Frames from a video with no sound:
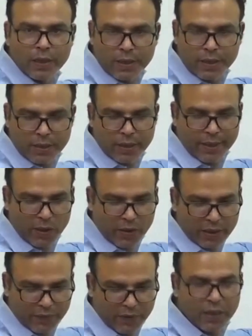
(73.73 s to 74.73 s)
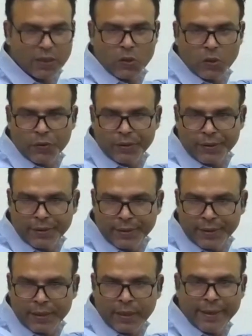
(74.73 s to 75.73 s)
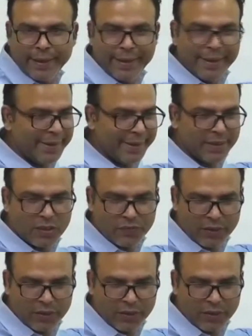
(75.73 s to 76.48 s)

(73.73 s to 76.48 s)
As a result, radioactivity also increases